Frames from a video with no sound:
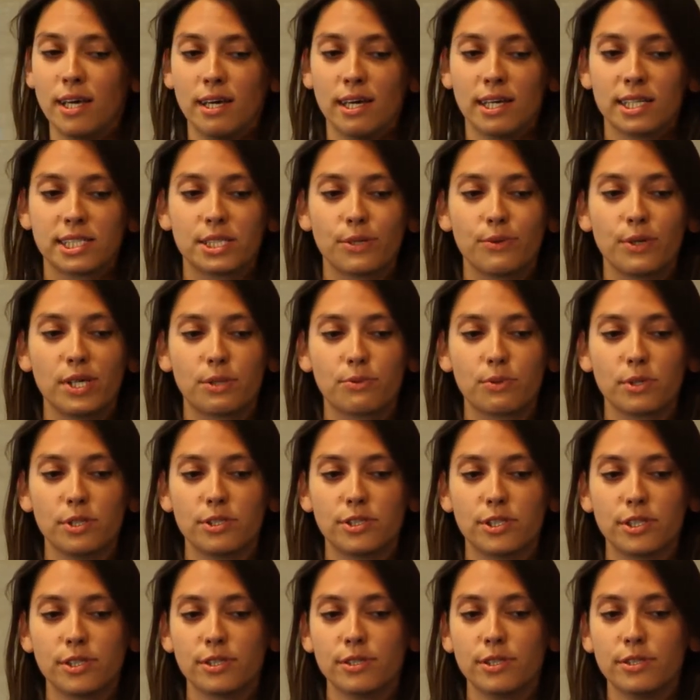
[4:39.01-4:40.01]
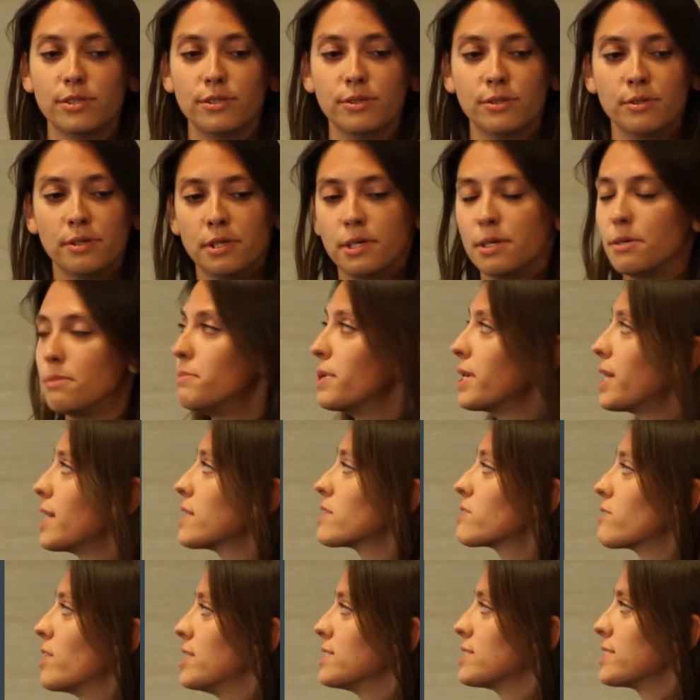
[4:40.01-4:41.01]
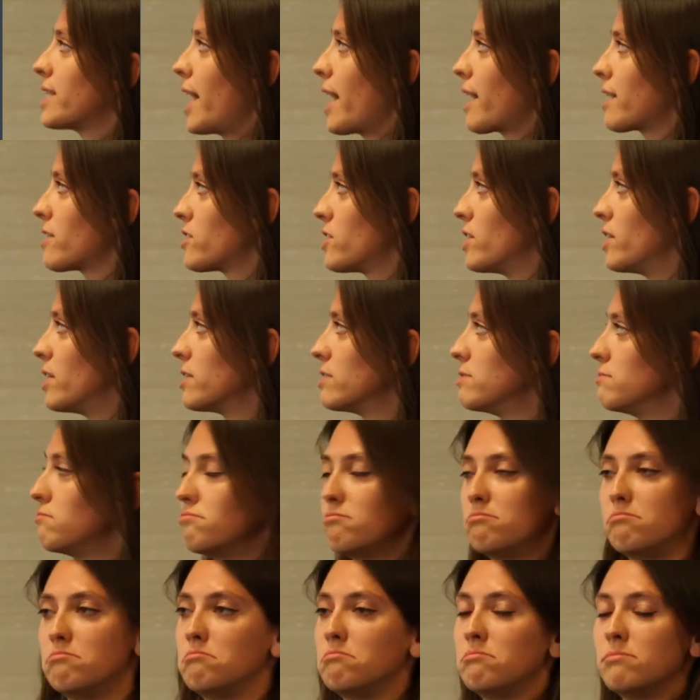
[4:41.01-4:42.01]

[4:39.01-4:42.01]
So it will do begin transaction,